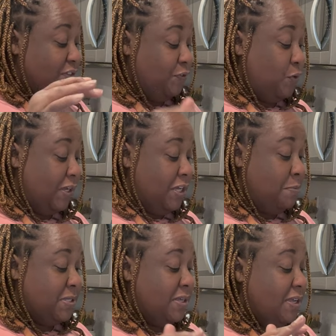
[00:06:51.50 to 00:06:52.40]
to 4
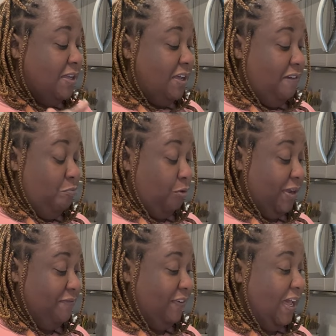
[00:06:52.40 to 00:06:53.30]
cups of
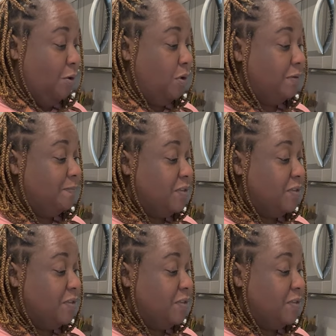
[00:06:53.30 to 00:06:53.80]
bread flour.